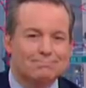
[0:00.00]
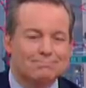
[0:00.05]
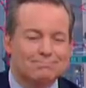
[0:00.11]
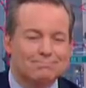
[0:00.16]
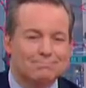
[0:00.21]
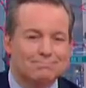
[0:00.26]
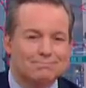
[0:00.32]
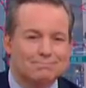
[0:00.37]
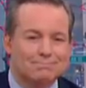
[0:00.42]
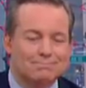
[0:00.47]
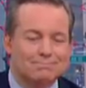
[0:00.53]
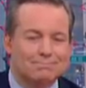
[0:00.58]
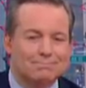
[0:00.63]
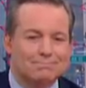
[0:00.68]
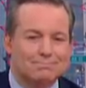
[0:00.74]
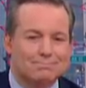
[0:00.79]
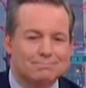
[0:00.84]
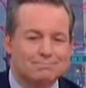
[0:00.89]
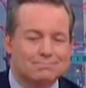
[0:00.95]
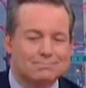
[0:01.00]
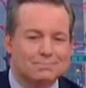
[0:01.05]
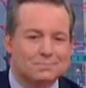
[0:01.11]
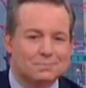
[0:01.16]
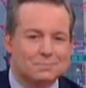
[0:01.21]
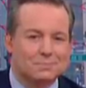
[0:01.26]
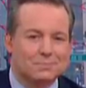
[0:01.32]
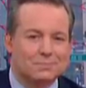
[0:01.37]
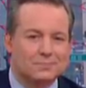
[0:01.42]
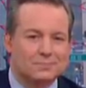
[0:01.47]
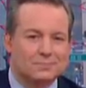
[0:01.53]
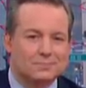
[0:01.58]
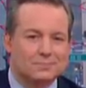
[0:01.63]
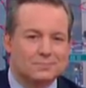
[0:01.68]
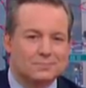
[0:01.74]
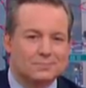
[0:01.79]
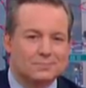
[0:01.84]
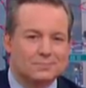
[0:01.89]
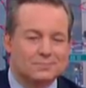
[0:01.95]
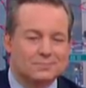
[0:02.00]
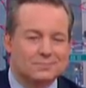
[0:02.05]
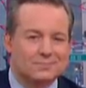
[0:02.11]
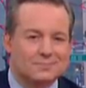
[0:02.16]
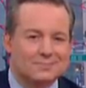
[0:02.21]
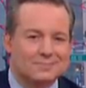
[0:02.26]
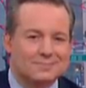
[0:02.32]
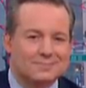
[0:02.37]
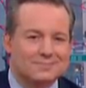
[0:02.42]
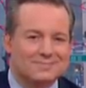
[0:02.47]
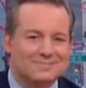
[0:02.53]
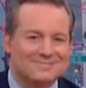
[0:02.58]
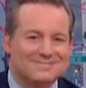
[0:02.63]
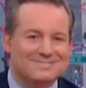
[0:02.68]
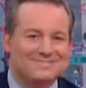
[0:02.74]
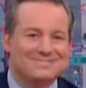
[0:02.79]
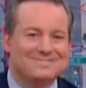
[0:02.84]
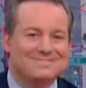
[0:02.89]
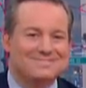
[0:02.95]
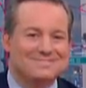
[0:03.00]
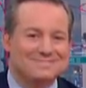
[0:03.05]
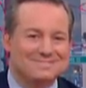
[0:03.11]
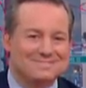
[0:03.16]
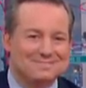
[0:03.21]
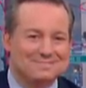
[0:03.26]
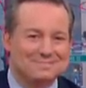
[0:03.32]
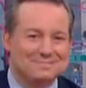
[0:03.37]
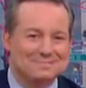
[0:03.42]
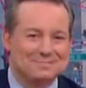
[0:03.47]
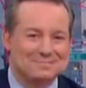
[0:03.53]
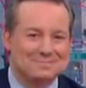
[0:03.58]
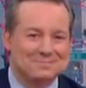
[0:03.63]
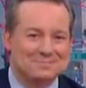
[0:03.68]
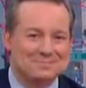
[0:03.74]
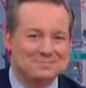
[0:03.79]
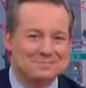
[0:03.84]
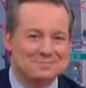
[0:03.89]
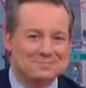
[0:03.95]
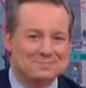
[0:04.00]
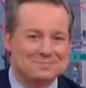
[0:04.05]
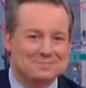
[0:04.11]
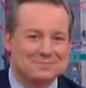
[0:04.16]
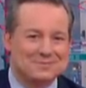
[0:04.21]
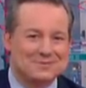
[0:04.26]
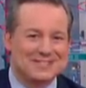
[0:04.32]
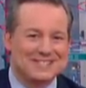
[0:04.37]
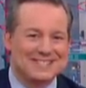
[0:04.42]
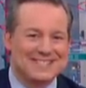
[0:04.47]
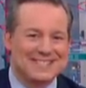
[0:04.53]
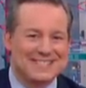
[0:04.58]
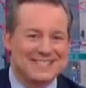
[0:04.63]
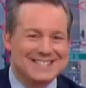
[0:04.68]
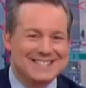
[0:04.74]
This person isn't speaking.